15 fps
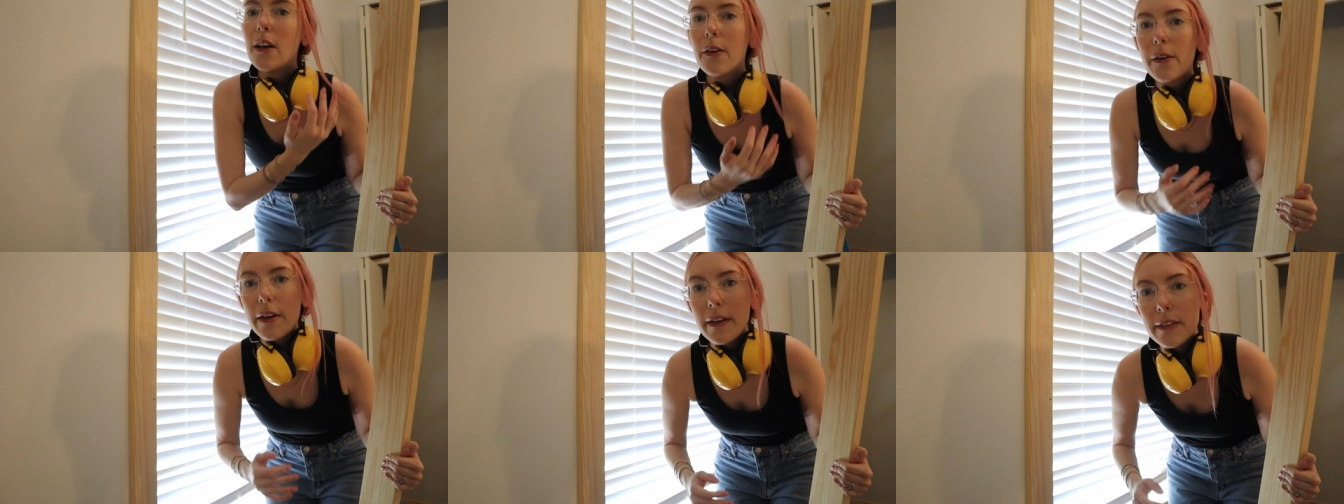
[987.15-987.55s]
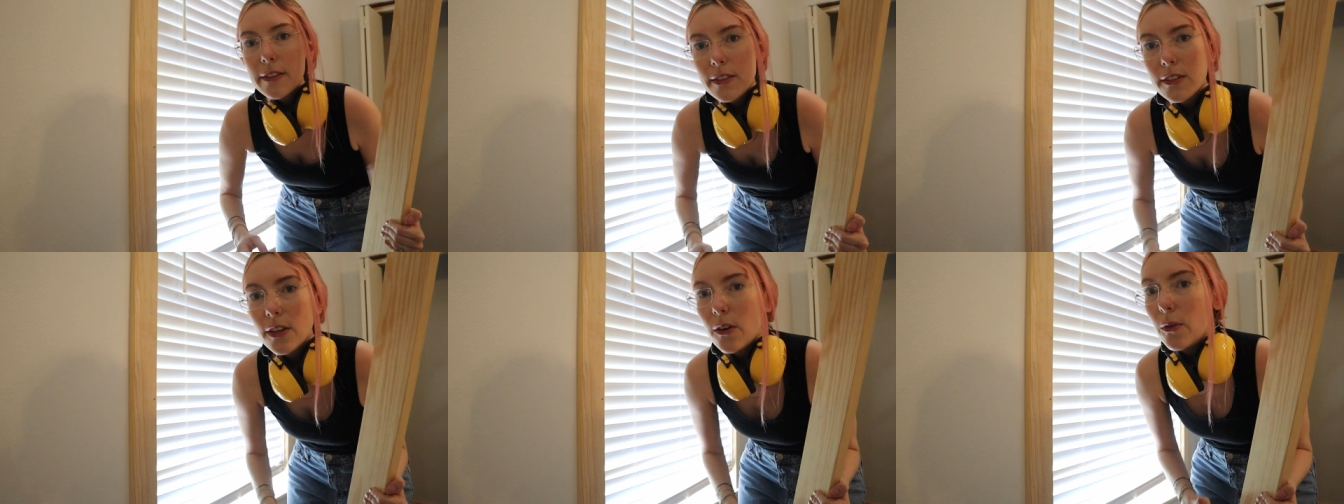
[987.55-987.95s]
Okay,
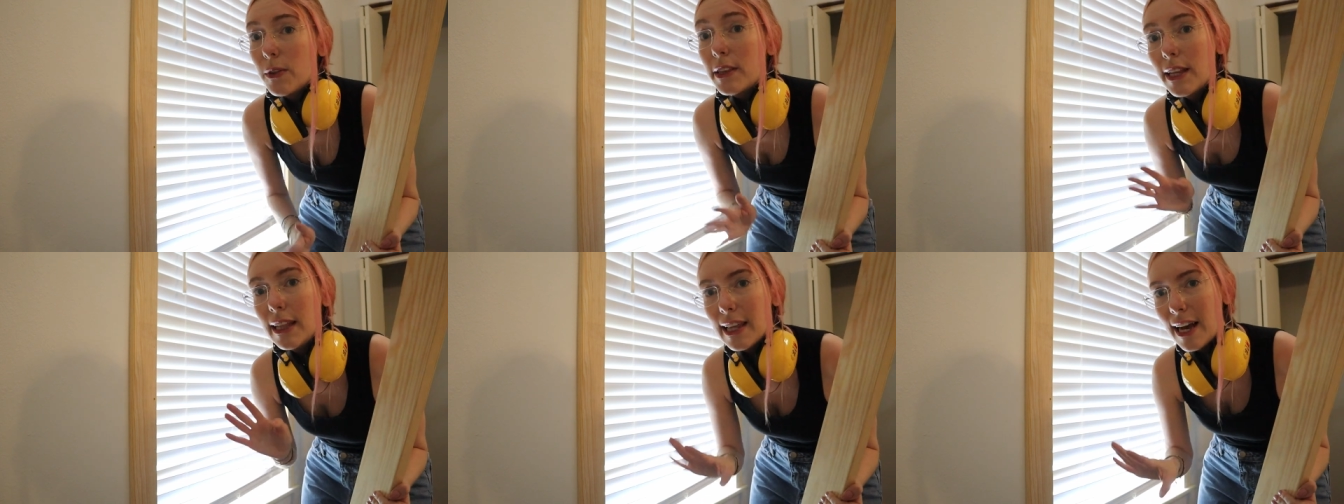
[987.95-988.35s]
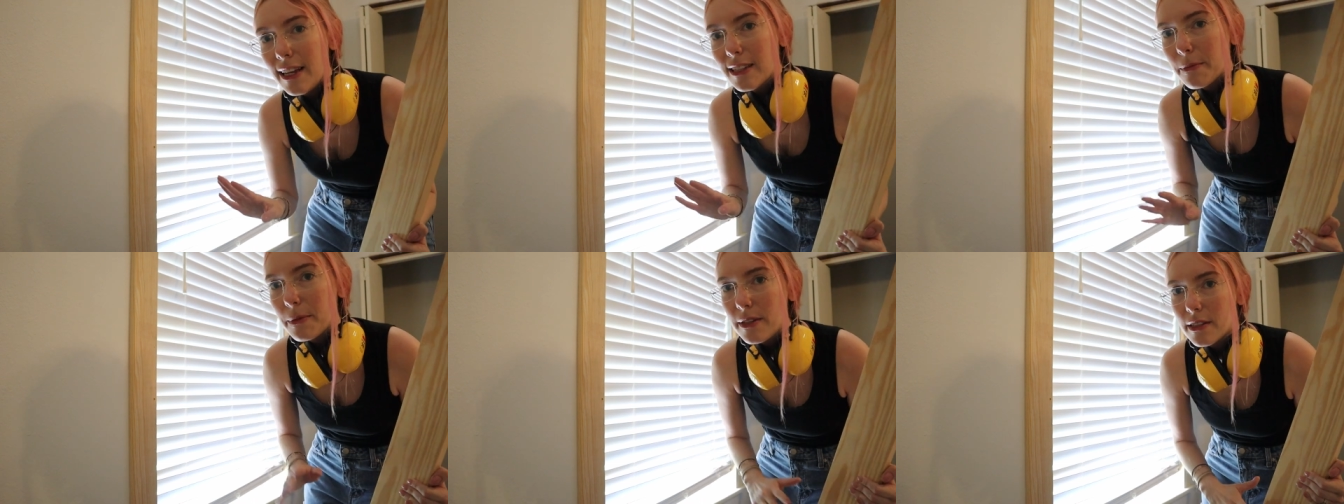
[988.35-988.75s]
so the
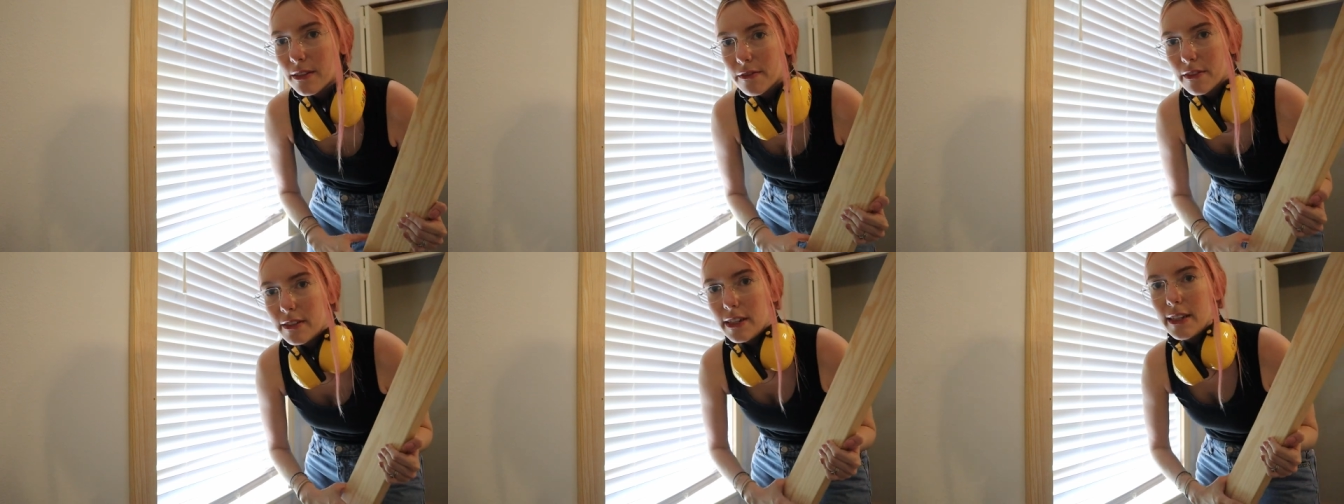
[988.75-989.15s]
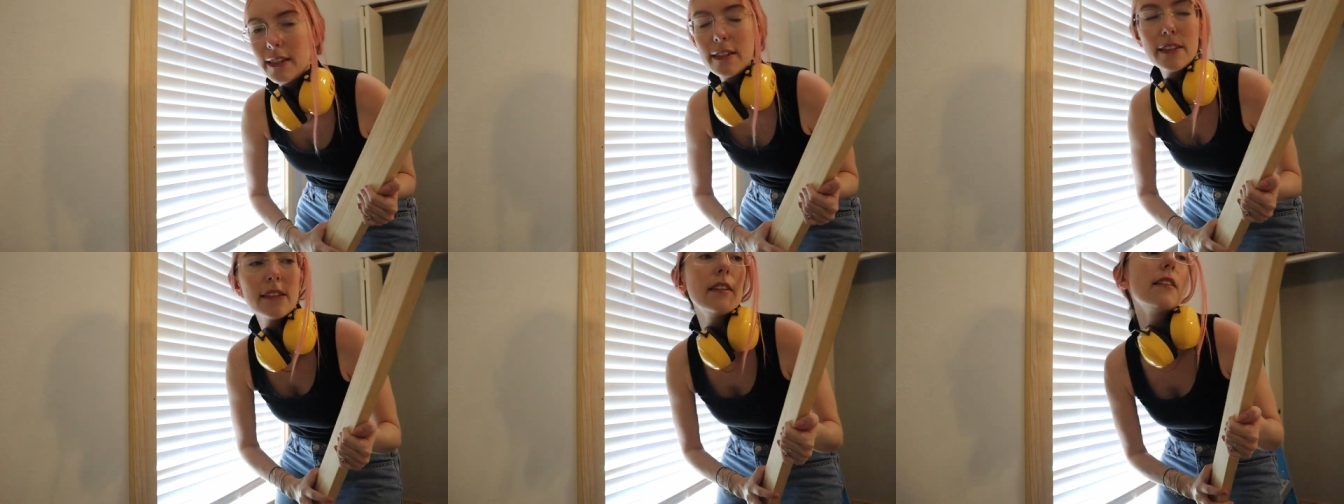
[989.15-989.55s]
last piece for
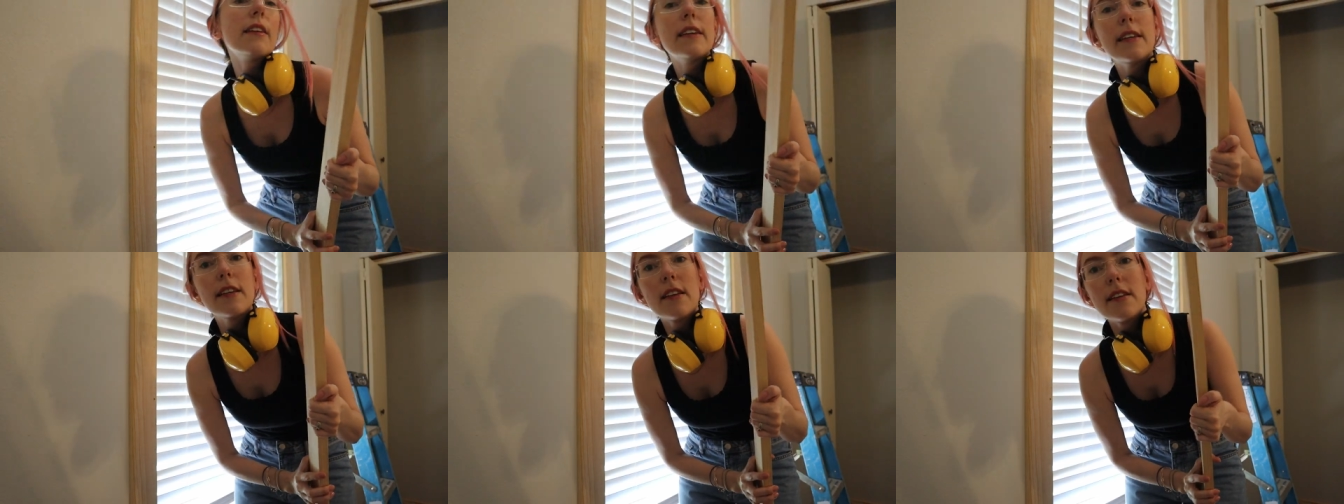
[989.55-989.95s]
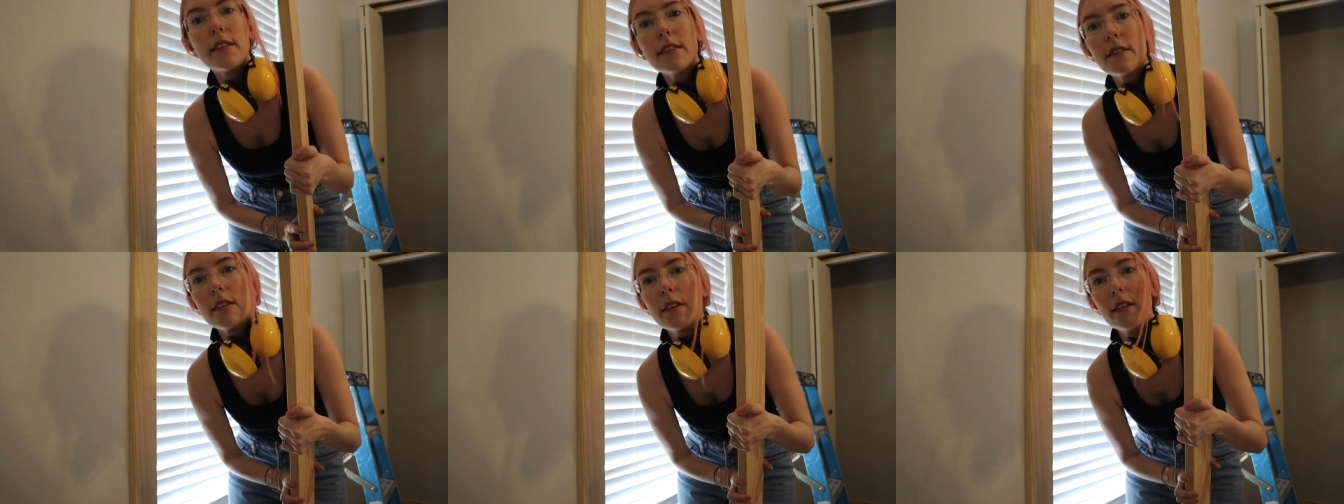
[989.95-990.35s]
this
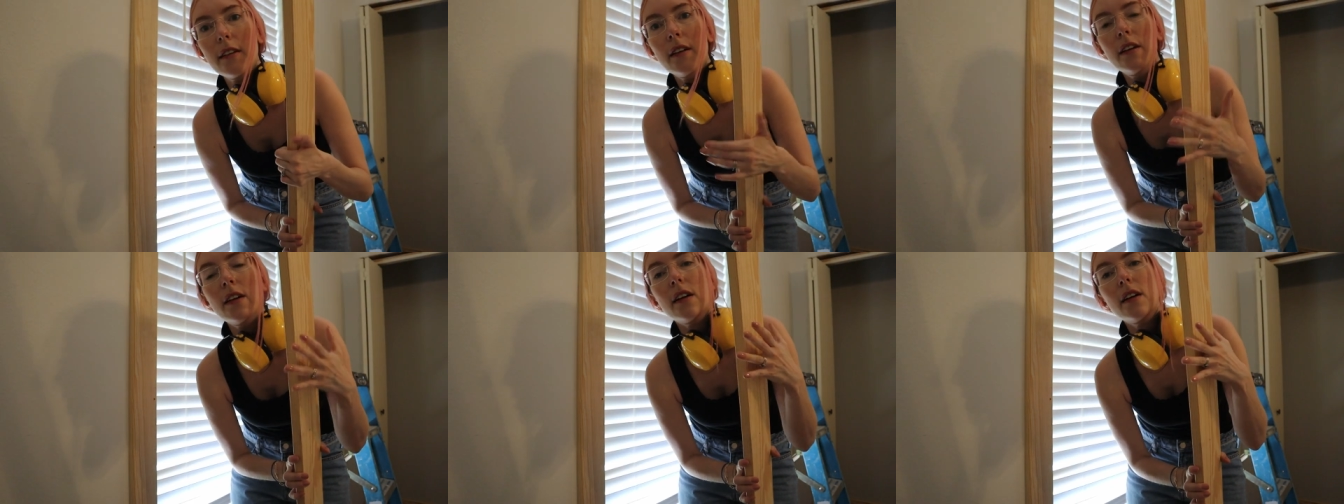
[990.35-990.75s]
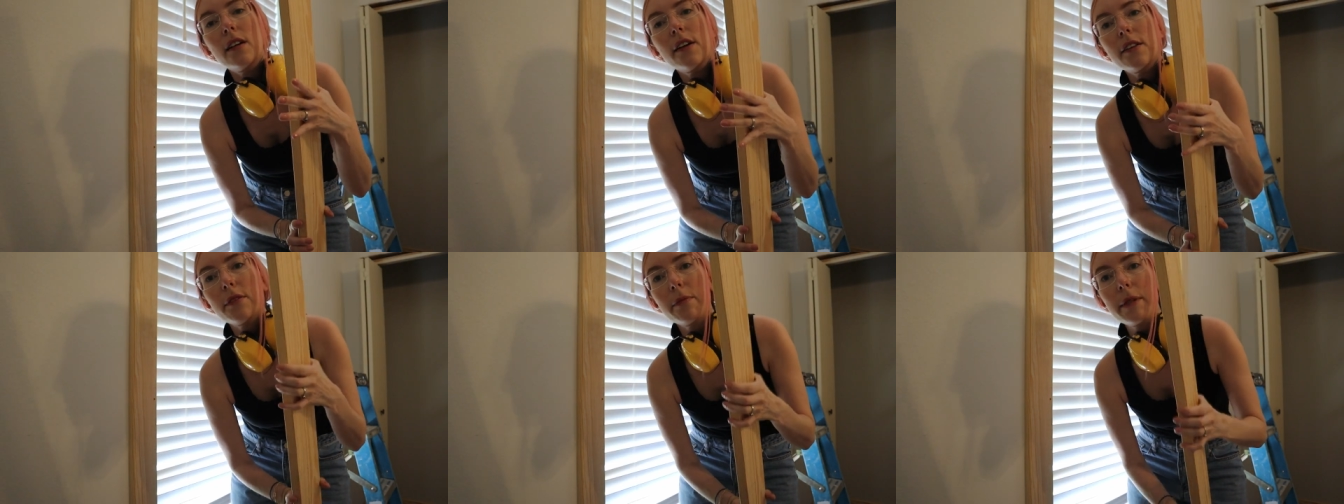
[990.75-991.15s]
is
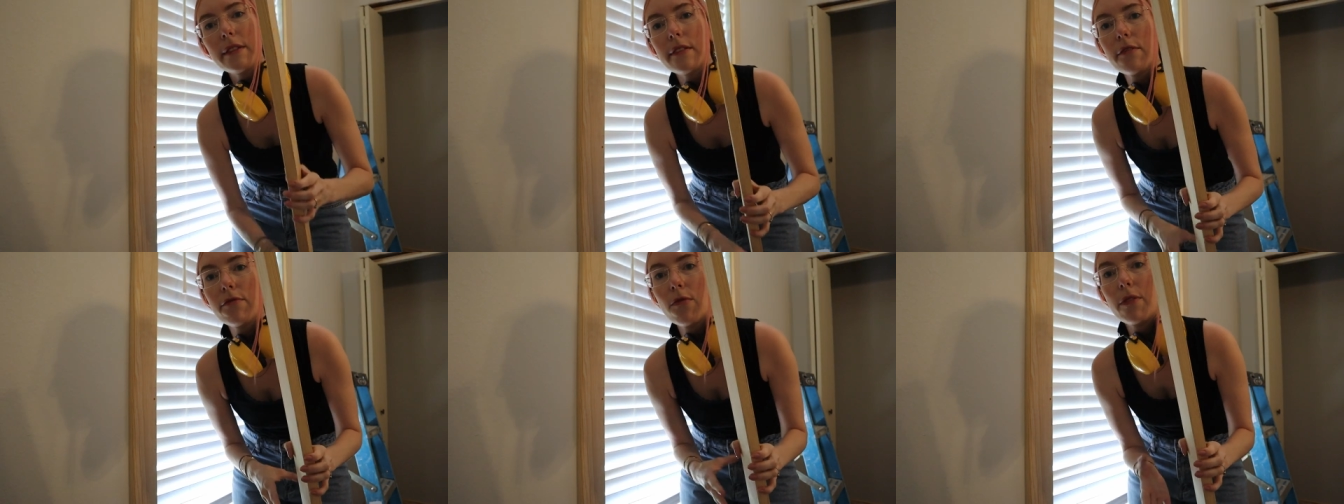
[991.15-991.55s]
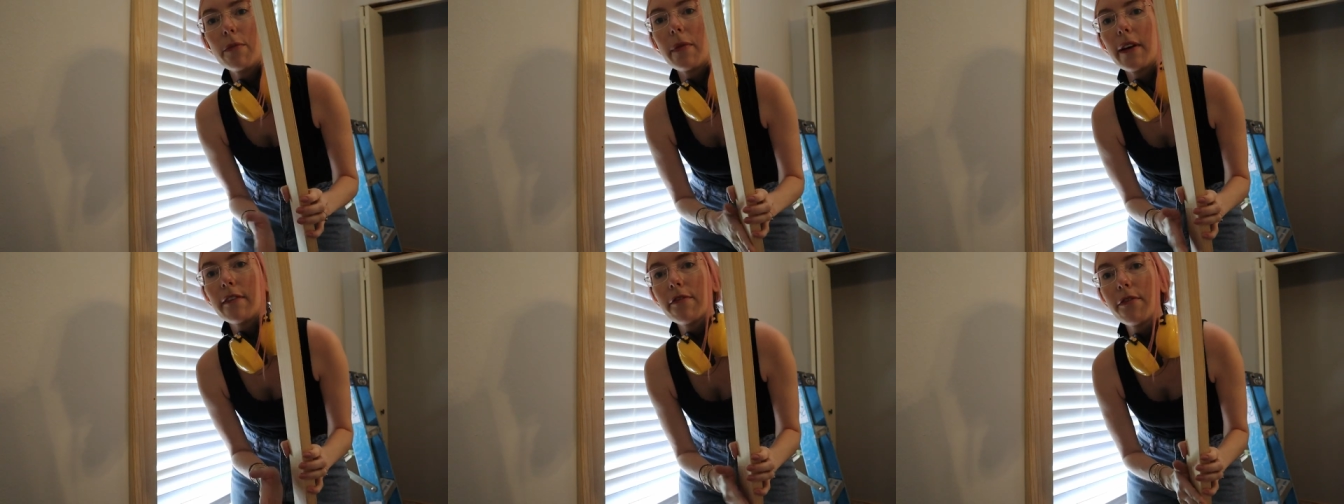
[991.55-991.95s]
another piece of
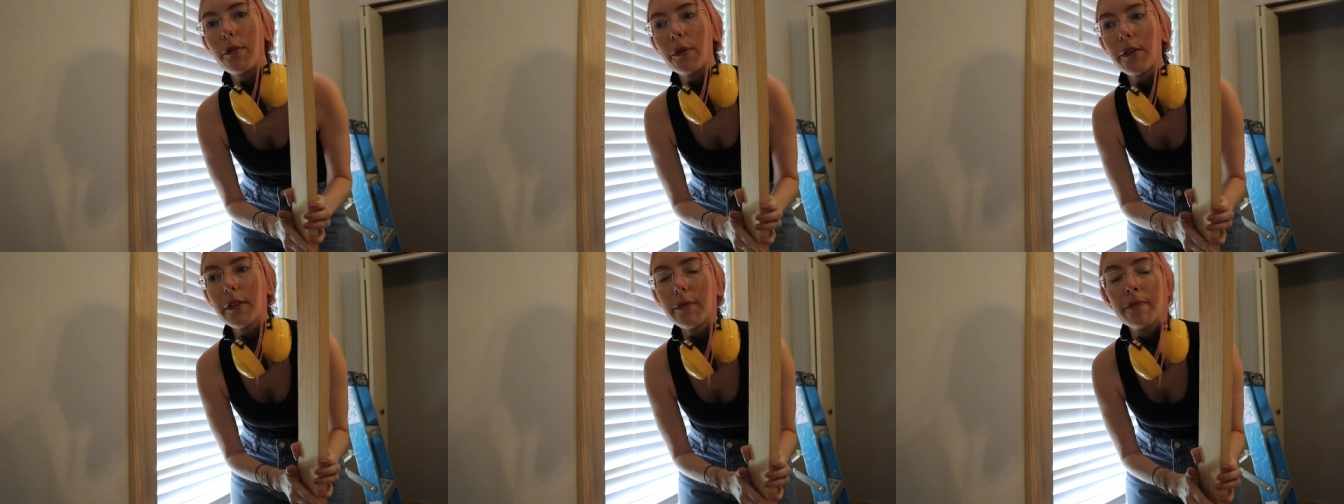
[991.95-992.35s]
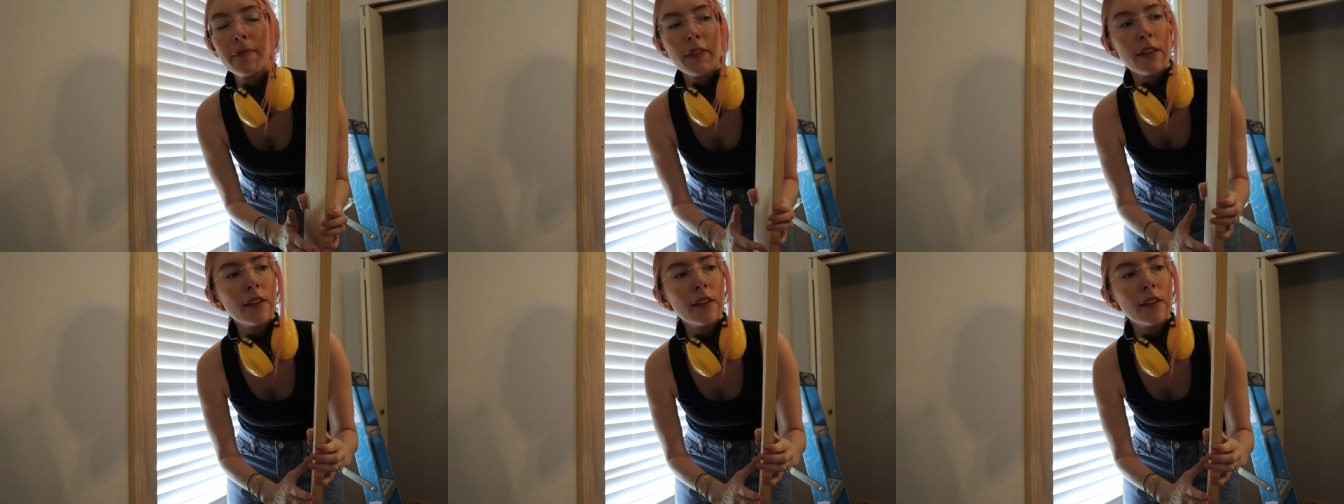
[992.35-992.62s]
one by four.